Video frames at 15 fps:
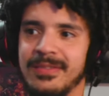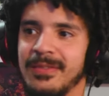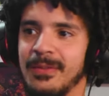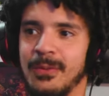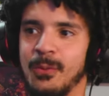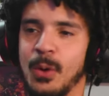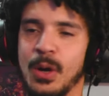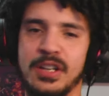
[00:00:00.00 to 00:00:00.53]

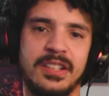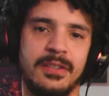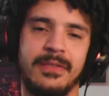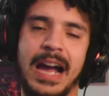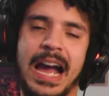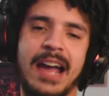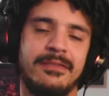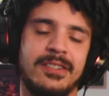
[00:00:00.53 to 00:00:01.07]
were
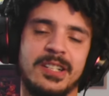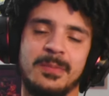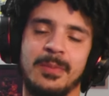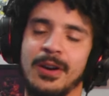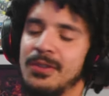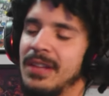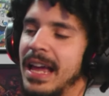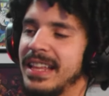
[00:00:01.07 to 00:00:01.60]
survivors,
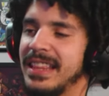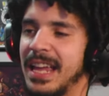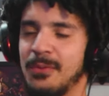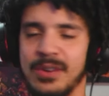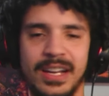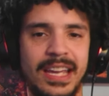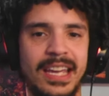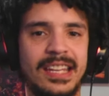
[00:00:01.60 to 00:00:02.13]
bro. Like, they
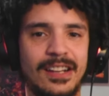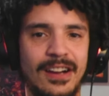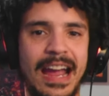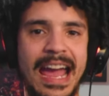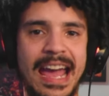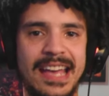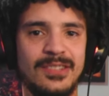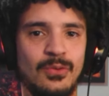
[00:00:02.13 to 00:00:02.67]
were getting their
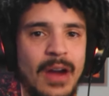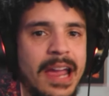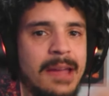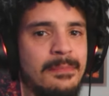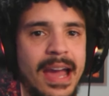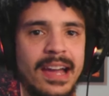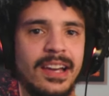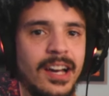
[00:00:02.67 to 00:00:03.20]
ass right
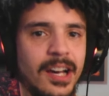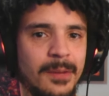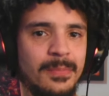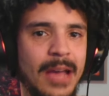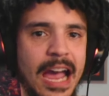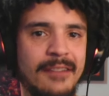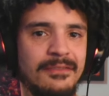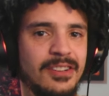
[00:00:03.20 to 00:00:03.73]
back
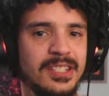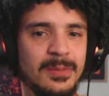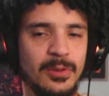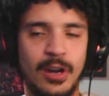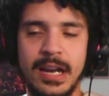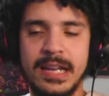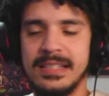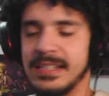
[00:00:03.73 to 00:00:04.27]
up after some
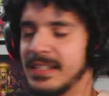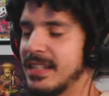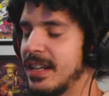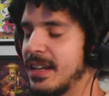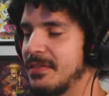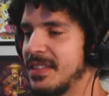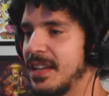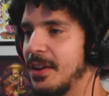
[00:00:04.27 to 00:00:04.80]
crazy
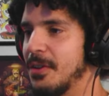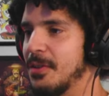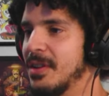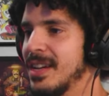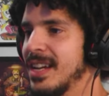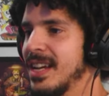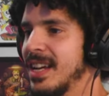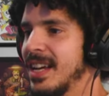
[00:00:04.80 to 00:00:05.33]
stuff. So,
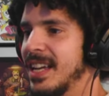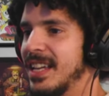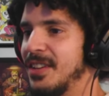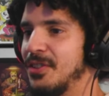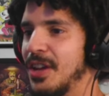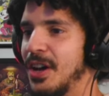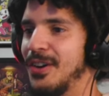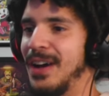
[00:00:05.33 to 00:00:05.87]

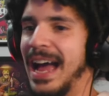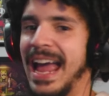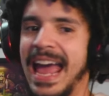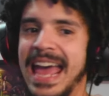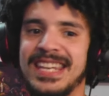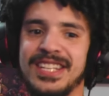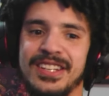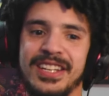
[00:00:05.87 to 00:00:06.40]
you know, I
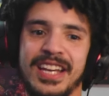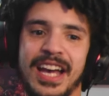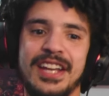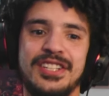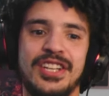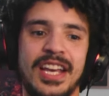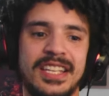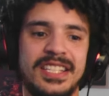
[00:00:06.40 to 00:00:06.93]
had to
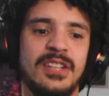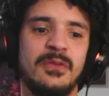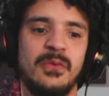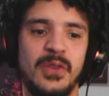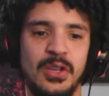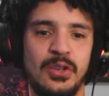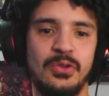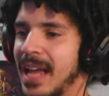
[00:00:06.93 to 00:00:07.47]
adjust a
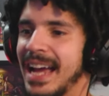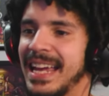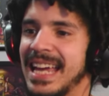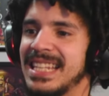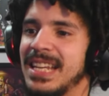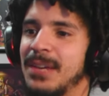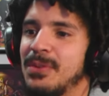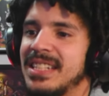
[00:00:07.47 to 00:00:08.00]
few. I
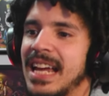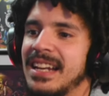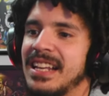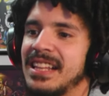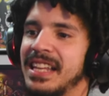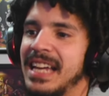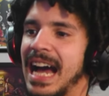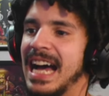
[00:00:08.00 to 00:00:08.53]
guess he was
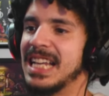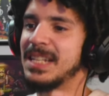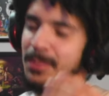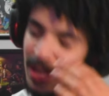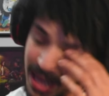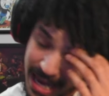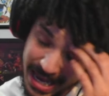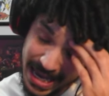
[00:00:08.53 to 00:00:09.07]
technically
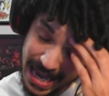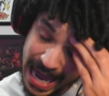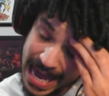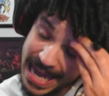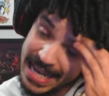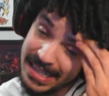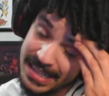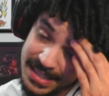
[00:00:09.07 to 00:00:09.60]
cosplaying
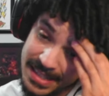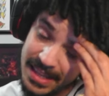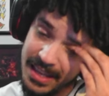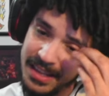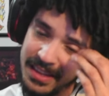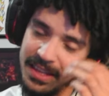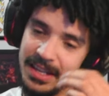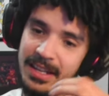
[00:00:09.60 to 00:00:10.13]
as
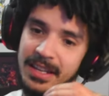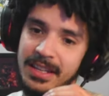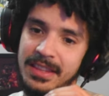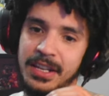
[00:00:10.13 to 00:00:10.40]
the